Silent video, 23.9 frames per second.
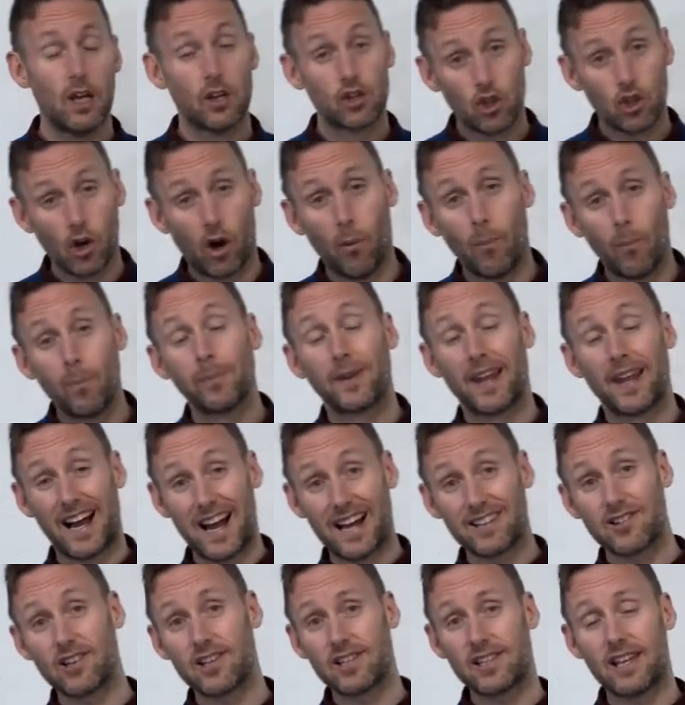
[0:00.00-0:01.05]
So,
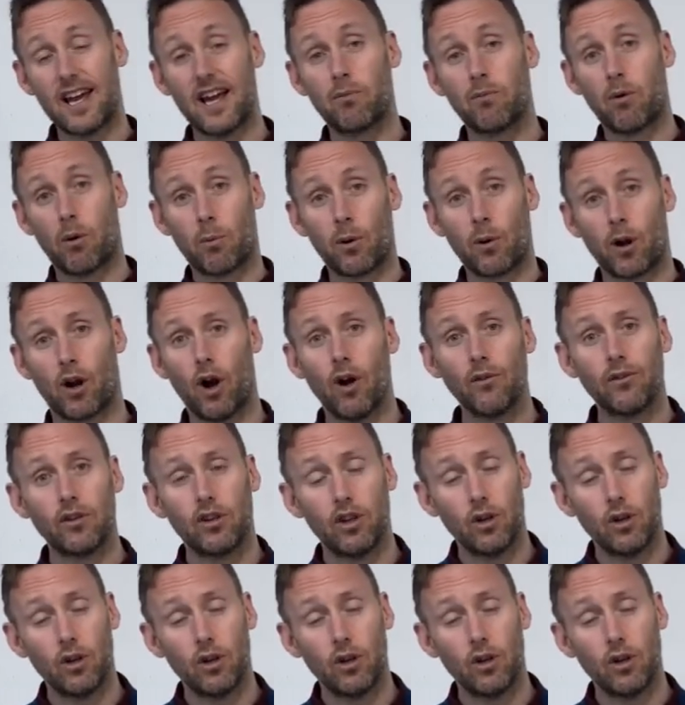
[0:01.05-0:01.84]
as I said, what we're going